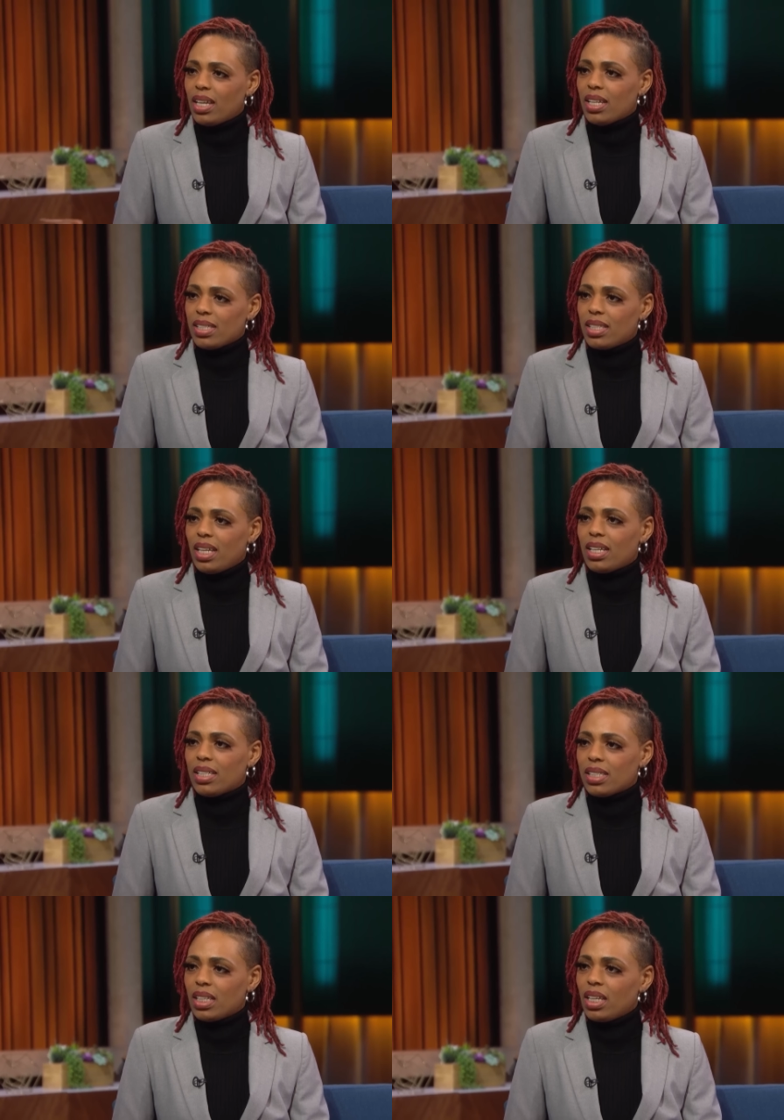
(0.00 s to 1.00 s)
mm. yes, yes.
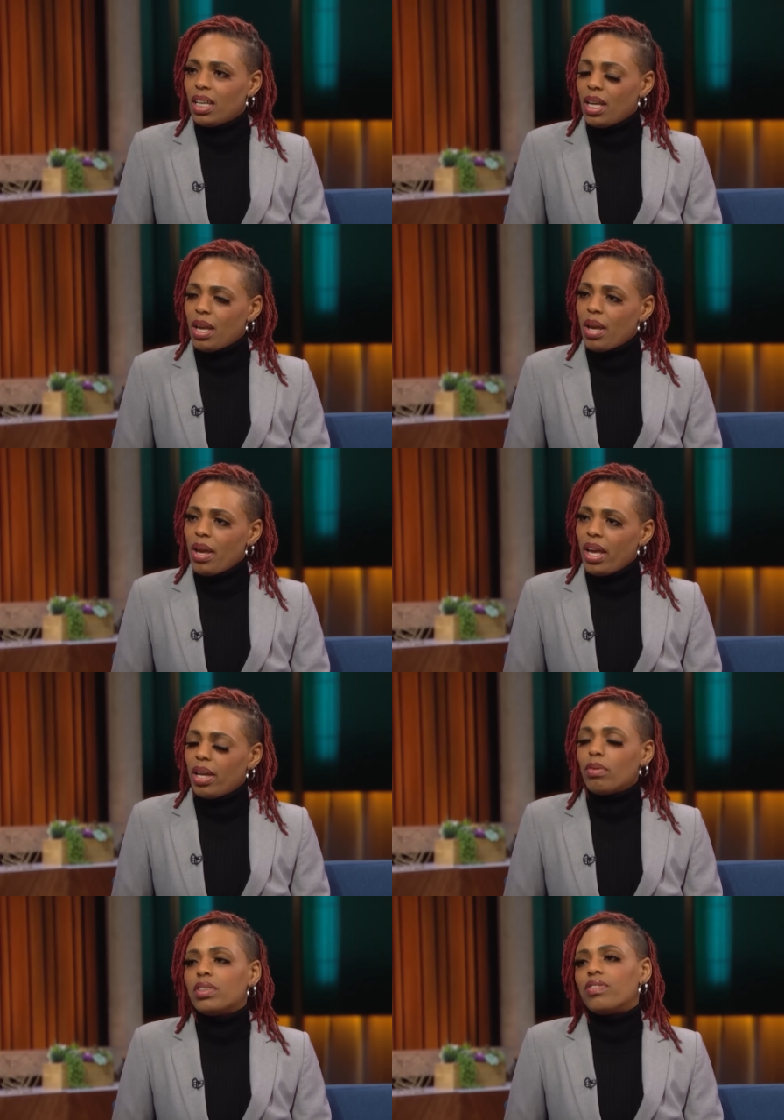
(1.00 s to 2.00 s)
Was it hard for you?
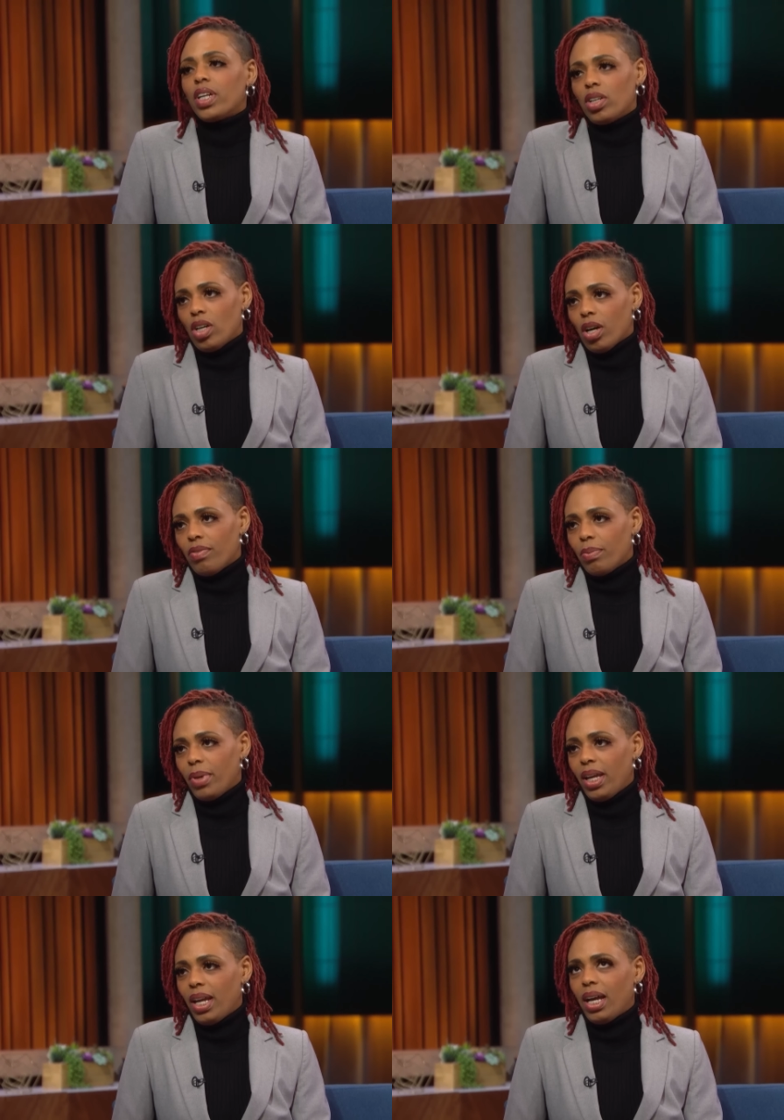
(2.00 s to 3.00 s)
It was very hard for me.